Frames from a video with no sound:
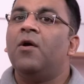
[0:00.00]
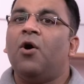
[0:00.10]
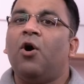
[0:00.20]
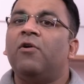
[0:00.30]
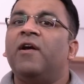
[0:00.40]

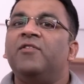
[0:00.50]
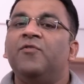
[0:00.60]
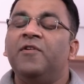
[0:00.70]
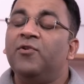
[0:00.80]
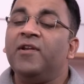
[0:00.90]
Alright, so
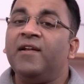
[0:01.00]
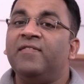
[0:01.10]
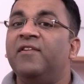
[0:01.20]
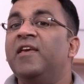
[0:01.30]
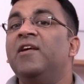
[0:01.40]
we looked
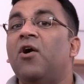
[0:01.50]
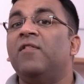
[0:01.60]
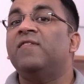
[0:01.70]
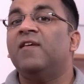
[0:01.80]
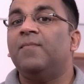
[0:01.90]
at 3
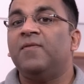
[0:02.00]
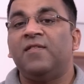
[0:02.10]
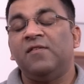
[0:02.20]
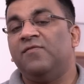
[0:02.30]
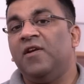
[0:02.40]
concepts in
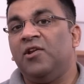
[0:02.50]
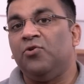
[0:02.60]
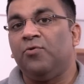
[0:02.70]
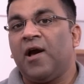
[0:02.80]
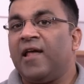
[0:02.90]
this
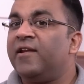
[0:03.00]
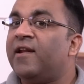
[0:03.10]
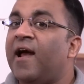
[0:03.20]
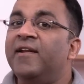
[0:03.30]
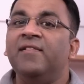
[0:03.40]
video, and in an
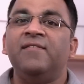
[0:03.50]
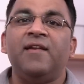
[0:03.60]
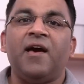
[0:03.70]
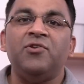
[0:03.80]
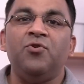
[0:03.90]
ideal
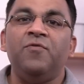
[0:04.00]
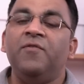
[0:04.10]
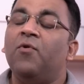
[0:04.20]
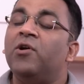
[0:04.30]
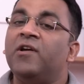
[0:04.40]
scenario, we
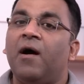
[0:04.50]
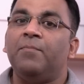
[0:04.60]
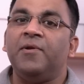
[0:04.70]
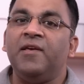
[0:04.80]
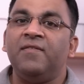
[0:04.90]
want
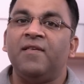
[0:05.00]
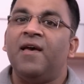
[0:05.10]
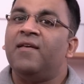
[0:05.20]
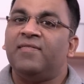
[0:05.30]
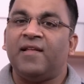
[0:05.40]
companies
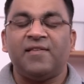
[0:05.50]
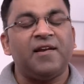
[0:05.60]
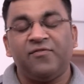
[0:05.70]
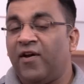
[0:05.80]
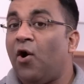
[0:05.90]
that
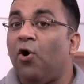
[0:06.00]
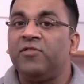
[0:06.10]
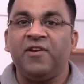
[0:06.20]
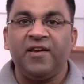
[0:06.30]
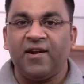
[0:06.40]
satisfy all
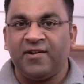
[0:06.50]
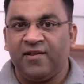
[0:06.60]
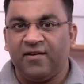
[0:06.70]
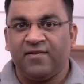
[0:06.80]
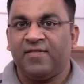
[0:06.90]
3
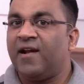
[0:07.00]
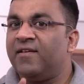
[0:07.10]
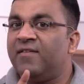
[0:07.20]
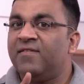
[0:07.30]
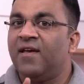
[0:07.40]
criteria. That
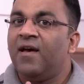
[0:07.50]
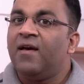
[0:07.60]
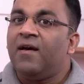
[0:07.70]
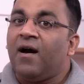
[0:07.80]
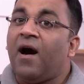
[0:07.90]
is,
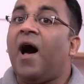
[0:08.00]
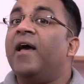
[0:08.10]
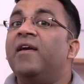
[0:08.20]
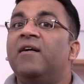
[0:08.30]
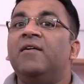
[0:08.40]
a
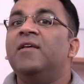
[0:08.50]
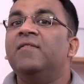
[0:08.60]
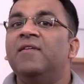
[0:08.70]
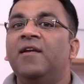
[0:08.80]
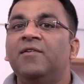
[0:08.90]
high
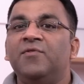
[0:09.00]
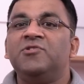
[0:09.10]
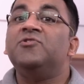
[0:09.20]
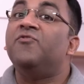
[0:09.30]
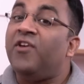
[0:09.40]
earnings yield which
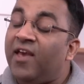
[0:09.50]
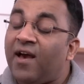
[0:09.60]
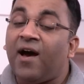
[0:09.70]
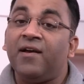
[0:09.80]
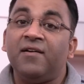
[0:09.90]
is way
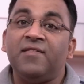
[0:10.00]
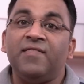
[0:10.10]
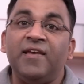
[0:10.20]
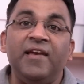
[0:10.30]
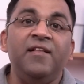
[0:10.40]
higher than
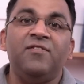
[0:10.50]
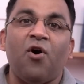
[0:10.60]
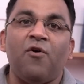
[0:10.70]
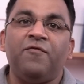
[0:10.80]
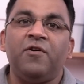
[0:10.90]
the yields
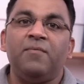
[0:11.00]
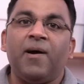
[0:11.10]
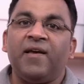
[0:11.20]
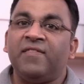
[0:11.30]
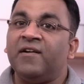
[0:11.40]
offered
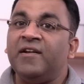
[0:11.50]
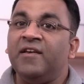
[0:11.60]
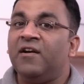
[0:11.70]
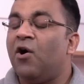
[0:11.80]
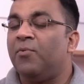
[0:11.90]
by a
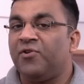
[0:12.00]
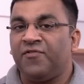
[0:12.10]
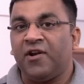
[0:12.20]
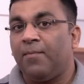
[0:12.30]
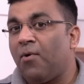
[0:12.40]
30-year Government of
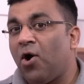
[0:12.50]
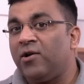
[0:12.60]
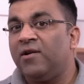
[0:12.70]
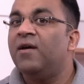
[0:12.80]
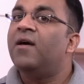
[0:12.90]
India bond,